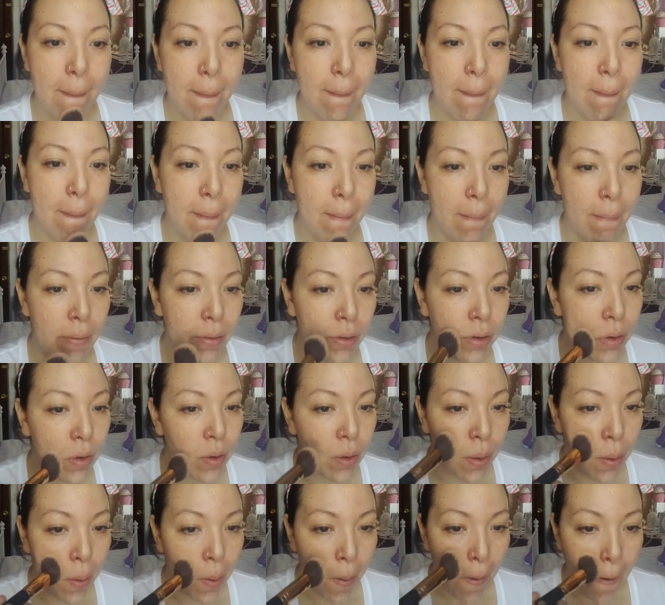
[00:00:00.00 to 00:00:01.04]
And
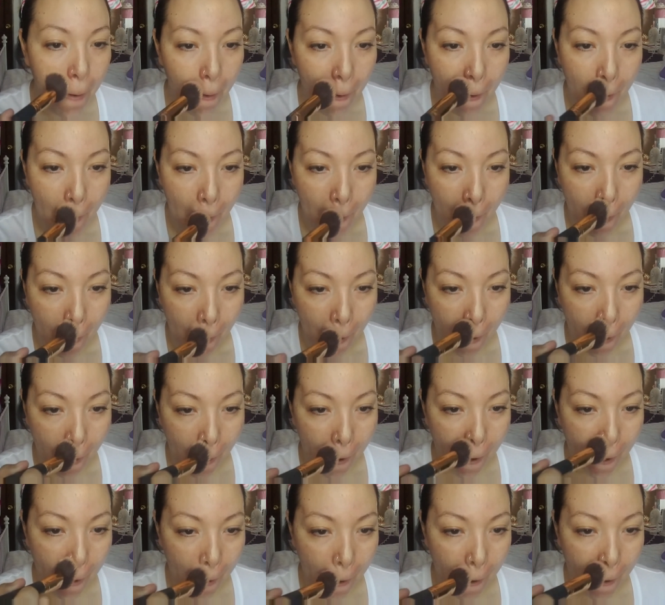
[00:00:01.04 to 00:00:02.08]

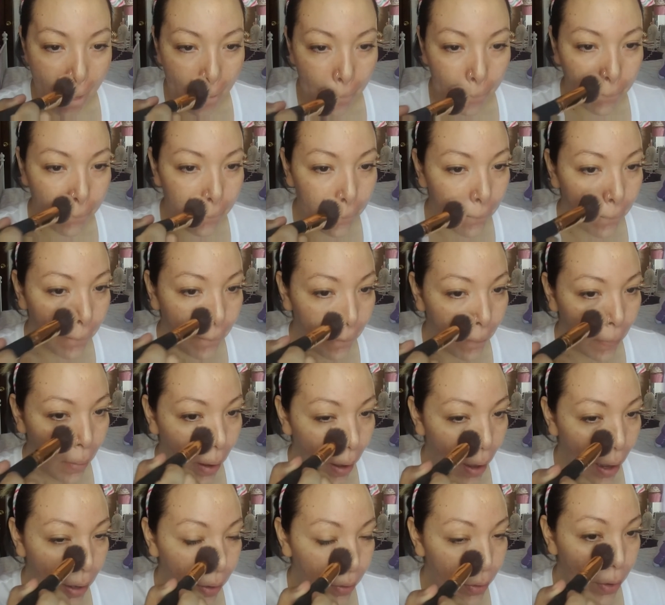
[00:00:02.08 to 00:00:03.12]
I
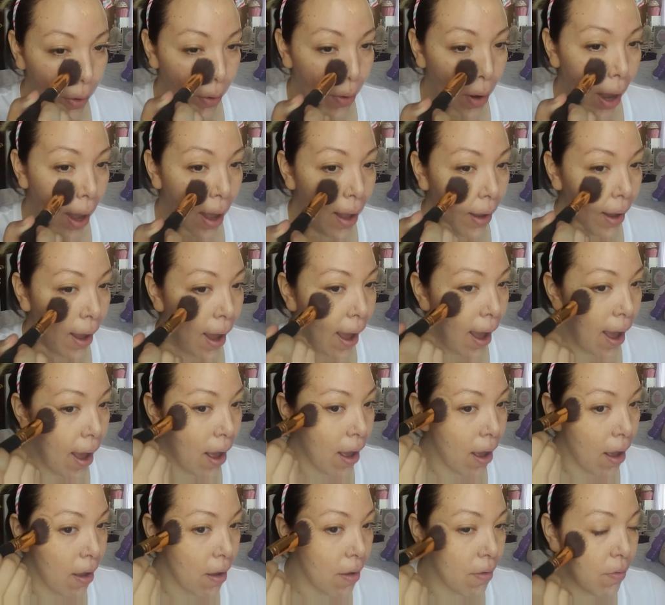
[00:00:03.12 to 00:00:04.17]
don't know.
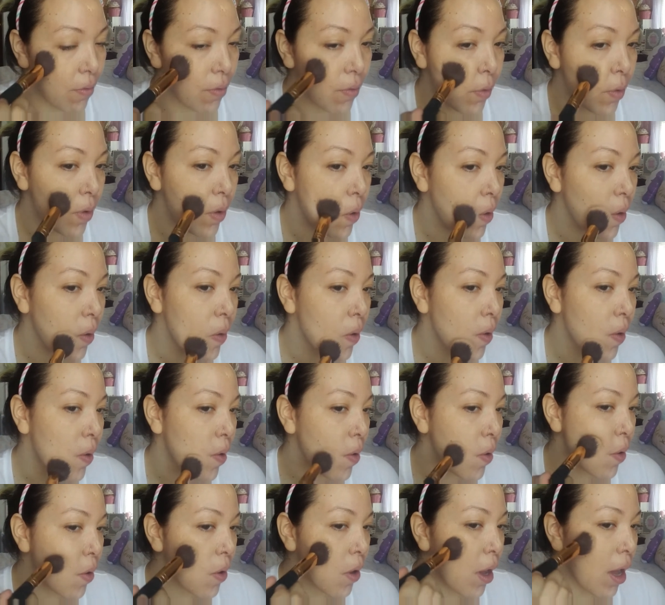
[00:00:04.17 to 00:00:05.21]
I
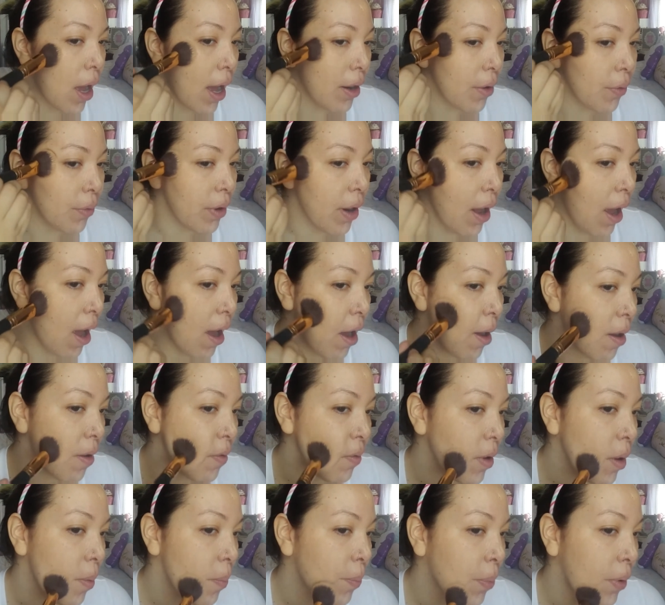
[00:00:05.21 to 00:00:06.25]
don't
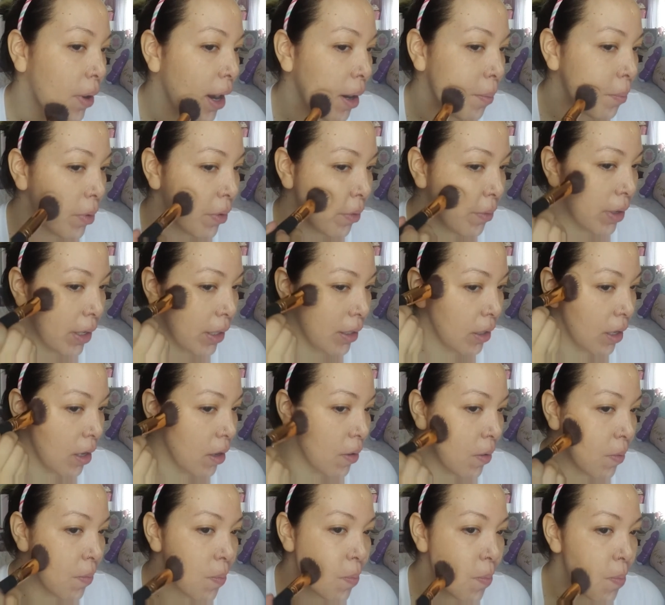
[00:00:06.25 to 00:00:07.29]
have a primer right
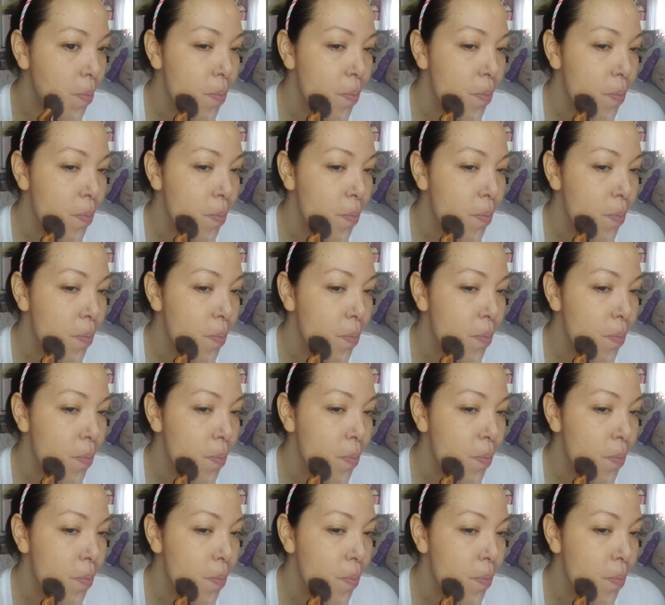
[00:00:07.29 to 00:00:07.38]
now